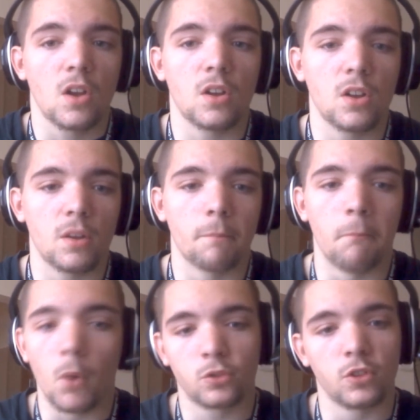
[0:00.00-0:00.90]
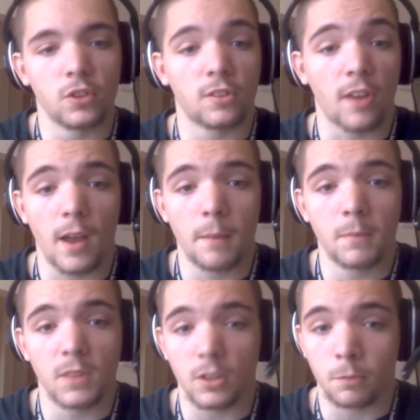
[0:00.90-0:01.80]
most of the time,
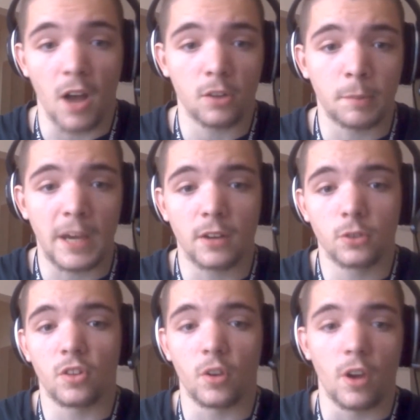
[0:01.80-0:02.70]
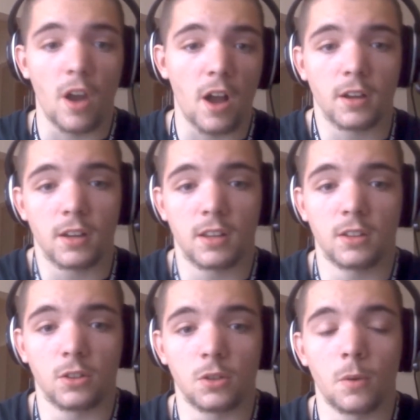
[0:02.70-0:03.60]
these boss battles, they're not going to kill
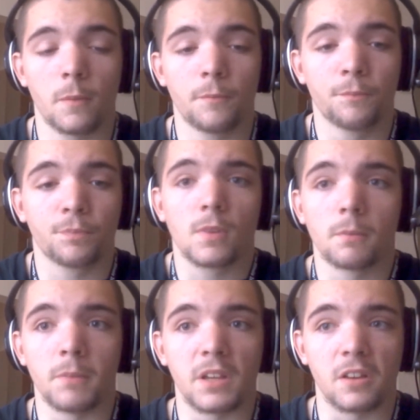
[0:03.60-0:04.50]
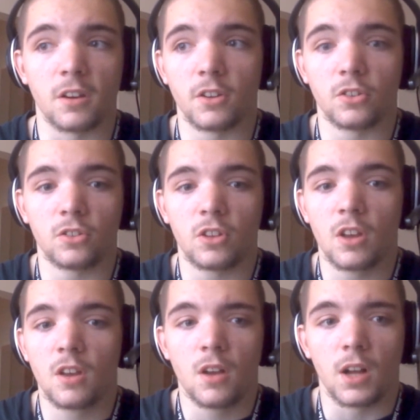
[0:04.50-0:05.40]
you, because
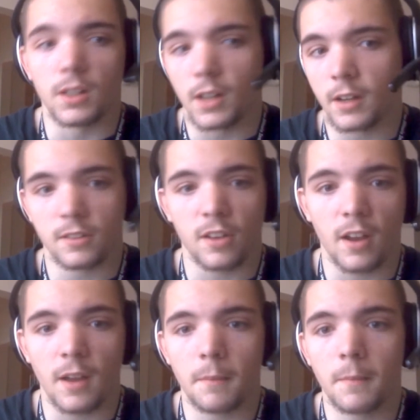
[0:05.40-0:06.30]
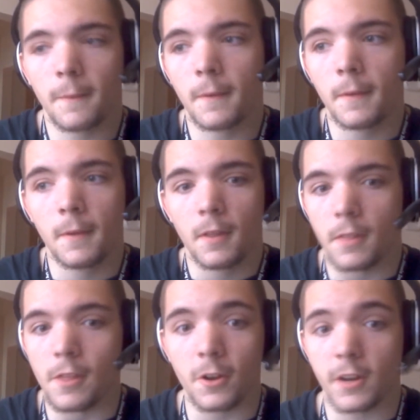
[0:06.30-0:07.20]
a lot of the time,
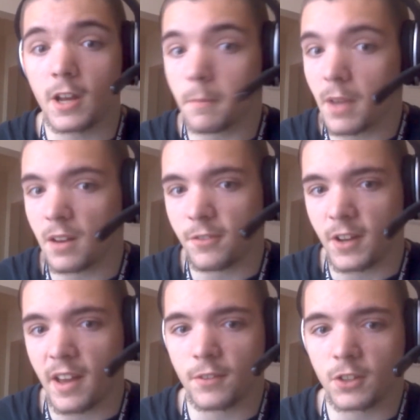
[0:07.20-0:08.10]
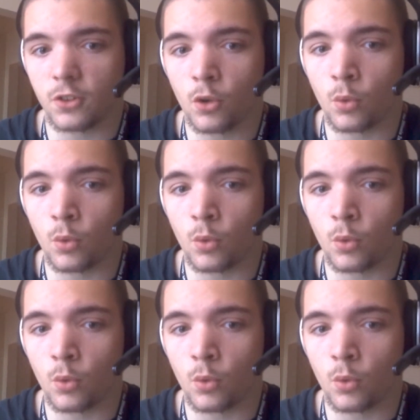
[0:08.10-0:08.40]
they're getting benefit out of it too.